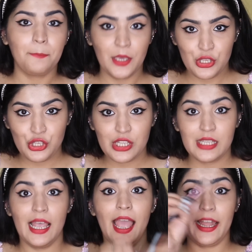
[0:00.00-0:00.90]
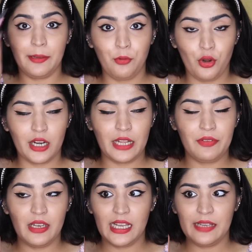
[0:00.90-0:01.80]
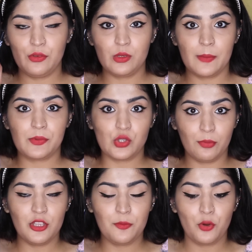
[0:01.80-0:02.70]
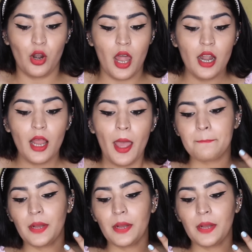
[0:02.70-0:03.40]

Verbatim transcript: patience, and product. I feel like I've used up so much product.